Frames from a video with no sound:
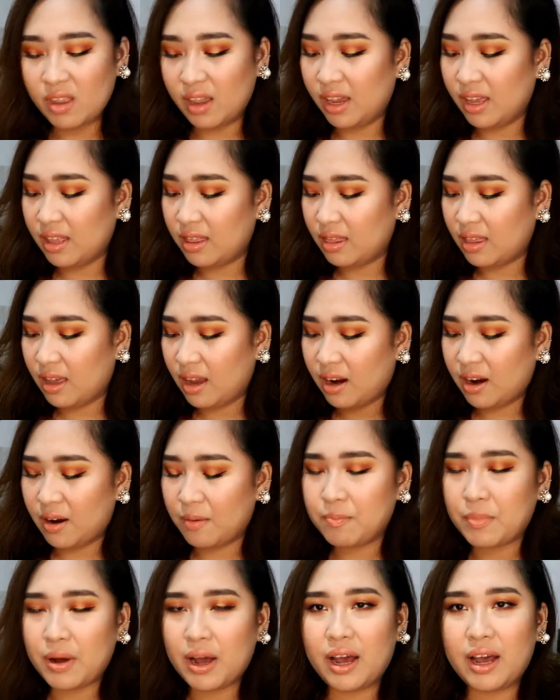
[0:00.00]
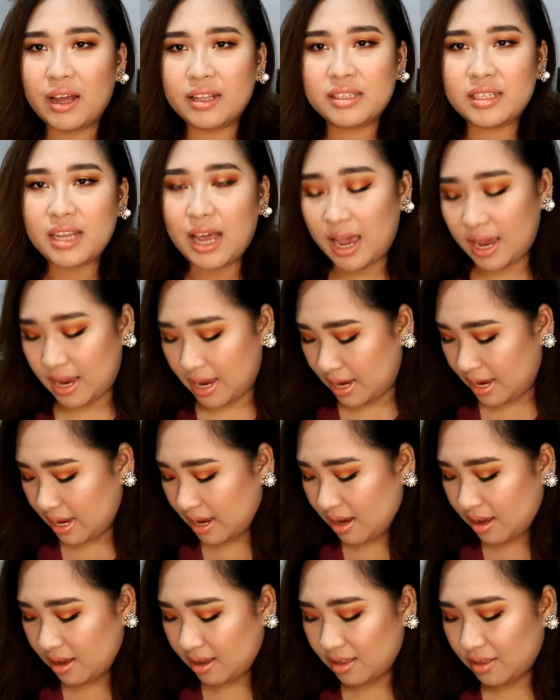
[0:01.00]
in there, but I
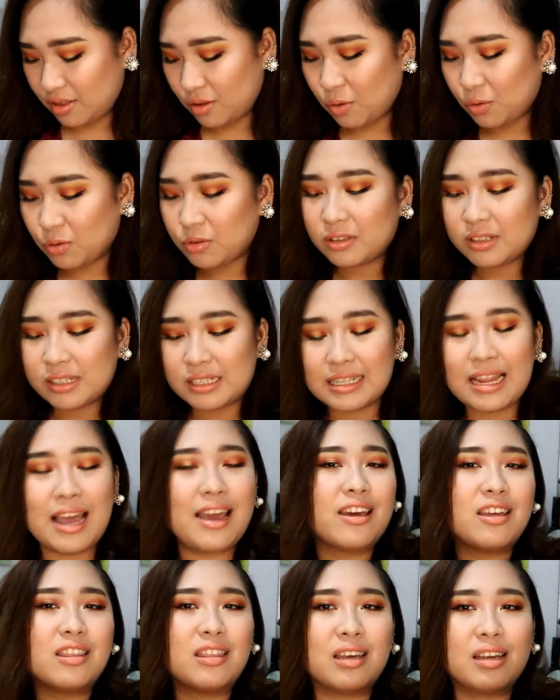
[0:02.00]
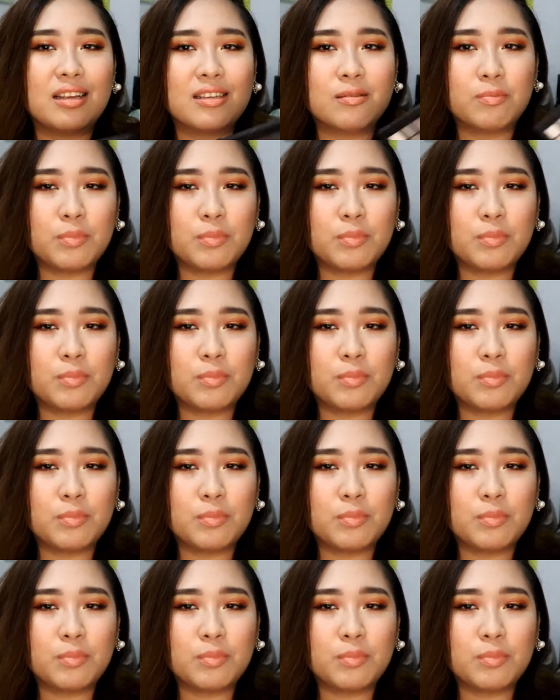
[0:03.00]
don't like this,